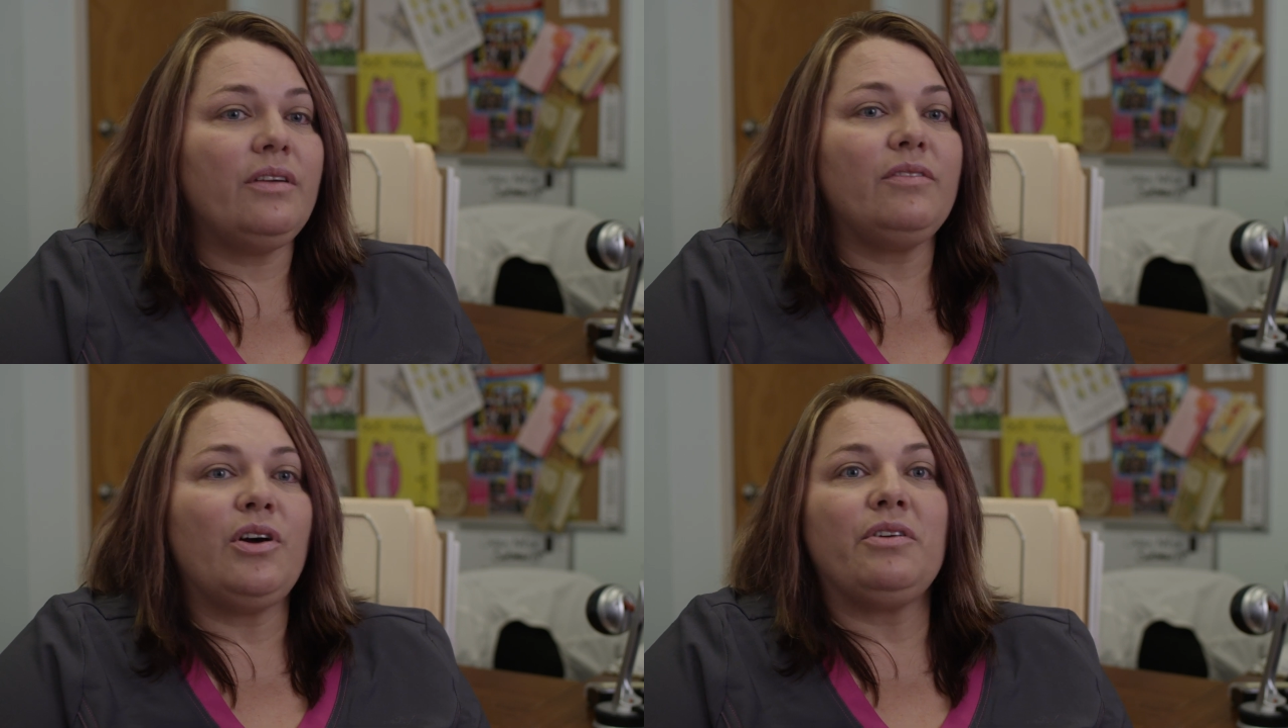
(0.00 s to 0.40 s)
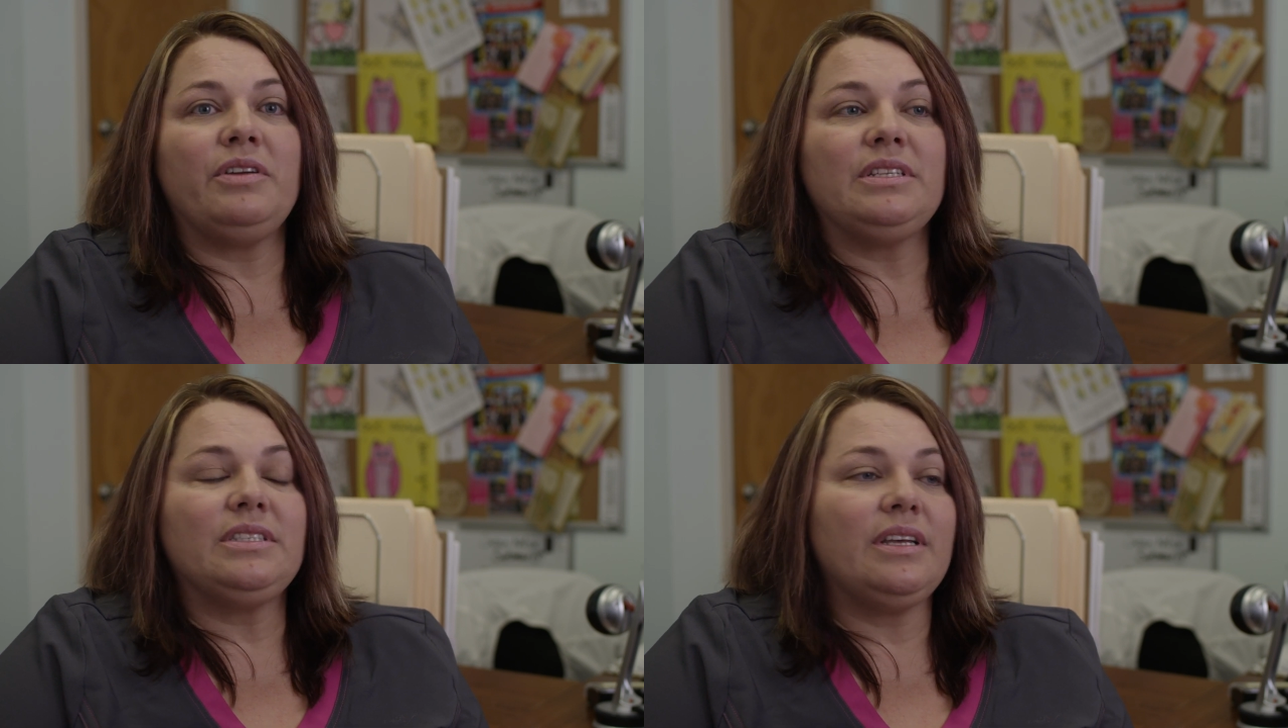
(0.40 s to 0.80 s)
We have
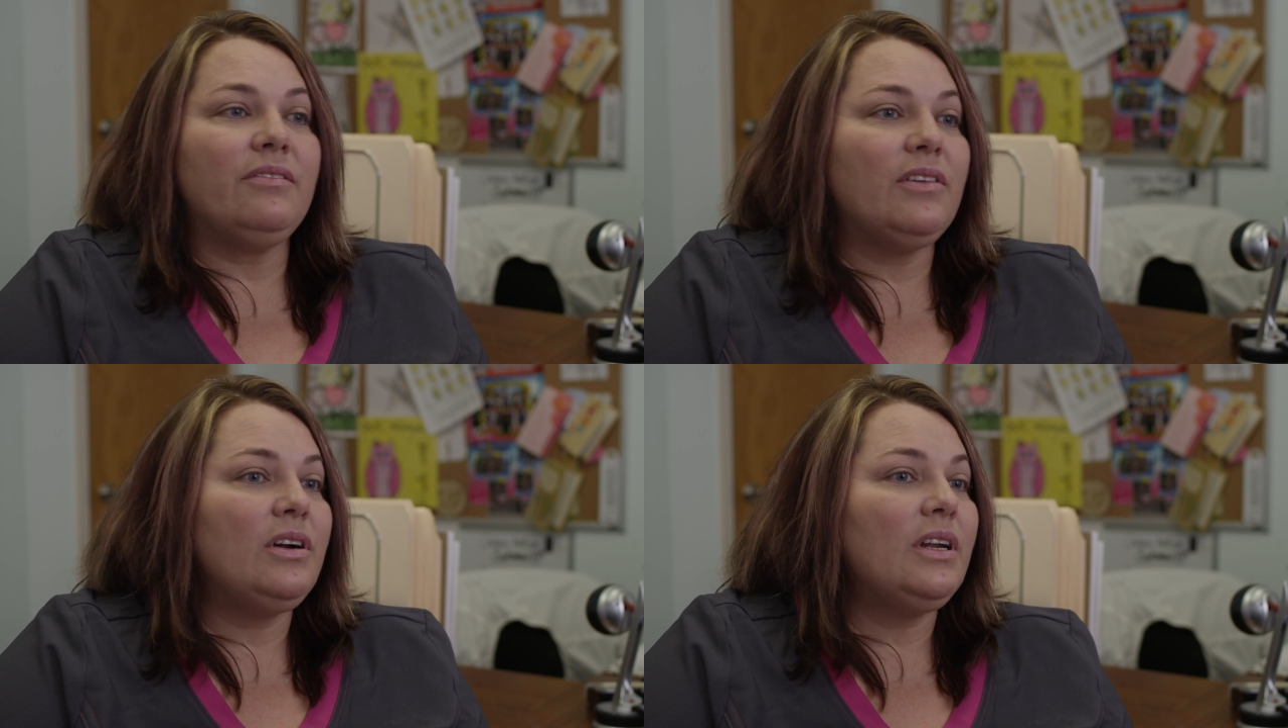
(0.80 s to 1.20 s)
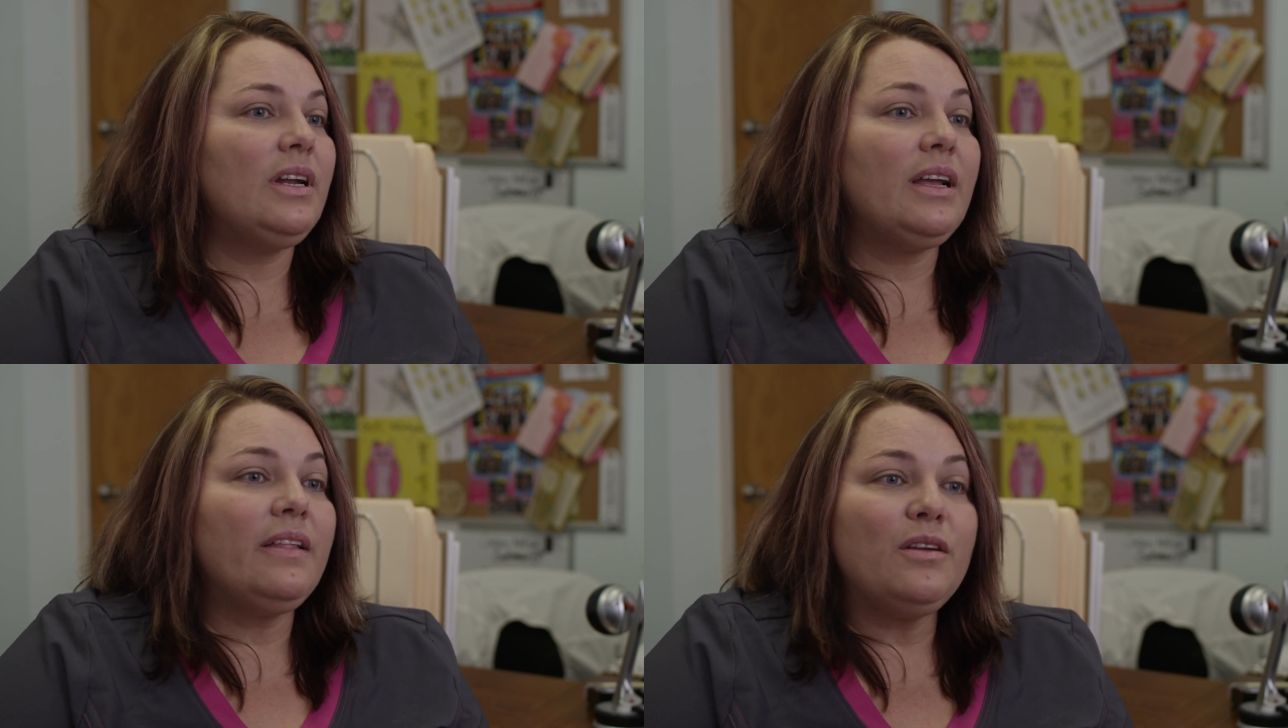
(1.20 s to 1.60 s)
RNs that have gone
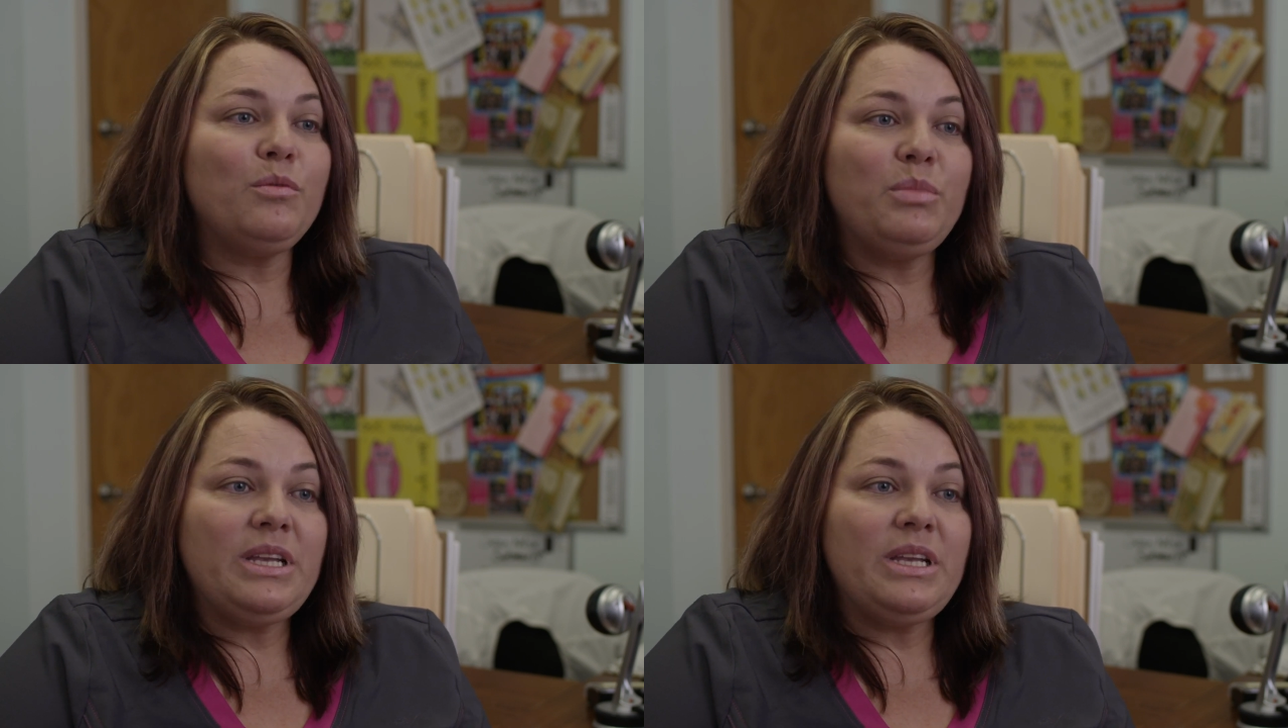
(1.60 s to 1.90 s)
on and got their